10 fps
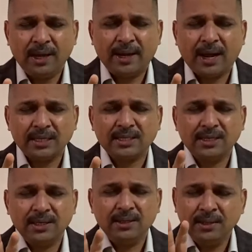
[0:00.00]
And I
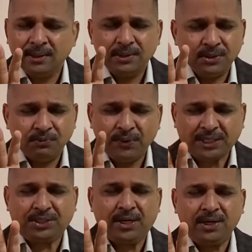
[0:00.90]
see
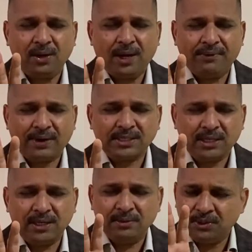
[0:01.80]
victory in your life. I
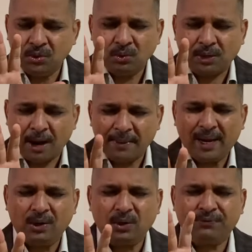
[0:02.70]
see you coming
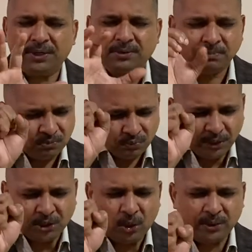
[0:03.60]
out of it
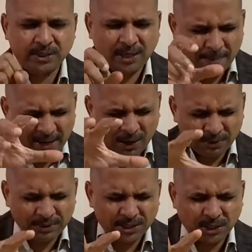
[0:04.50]
victorious, coming out
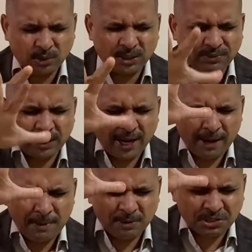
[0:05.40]
of that situation where the
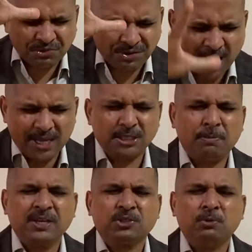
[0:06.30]
enemy was trying his
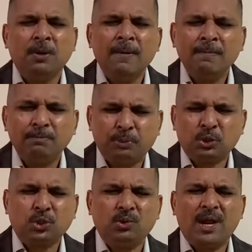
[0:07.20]
best to
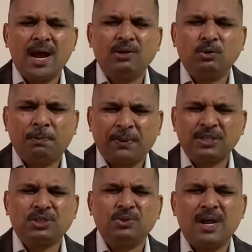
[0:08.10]
push you down, to
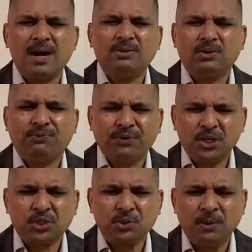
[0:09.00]
press you down, to
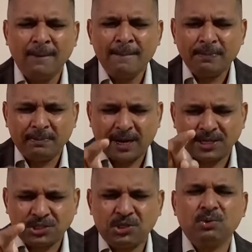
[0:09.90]
finish you. But I
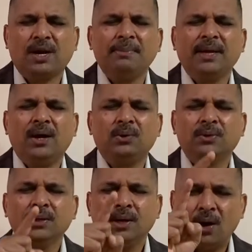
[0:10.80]
see you coming out
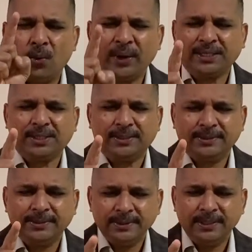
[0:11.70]
a victor
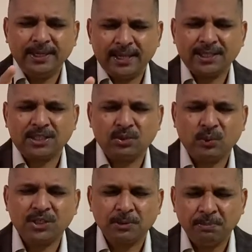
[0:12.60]
in that
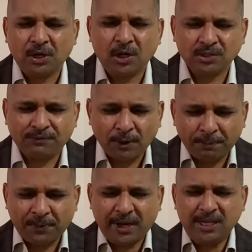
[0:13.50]
situation because of your
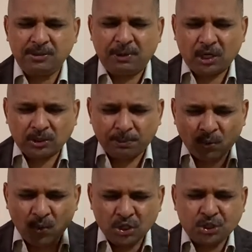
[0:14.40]
praise, because of your
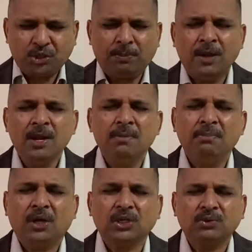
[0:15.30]
worship,
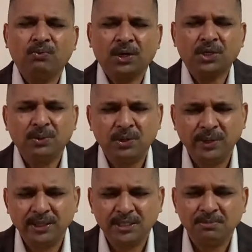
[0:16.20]
because of what you were
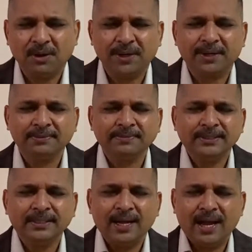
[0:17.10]
doing this morning.
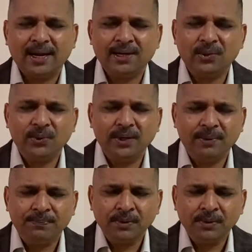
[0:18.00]
Hallelujah.